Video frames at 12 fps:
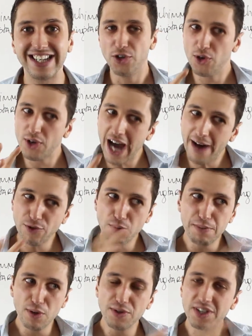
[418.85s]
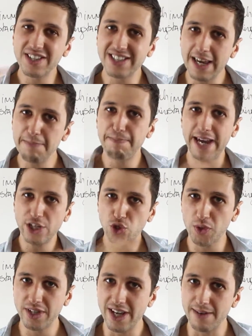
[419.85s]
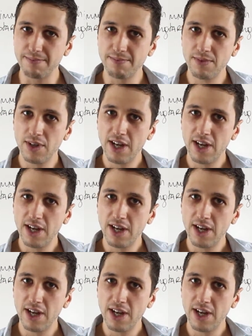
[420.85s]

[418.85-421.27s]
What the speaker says: you have to be on the same page with them.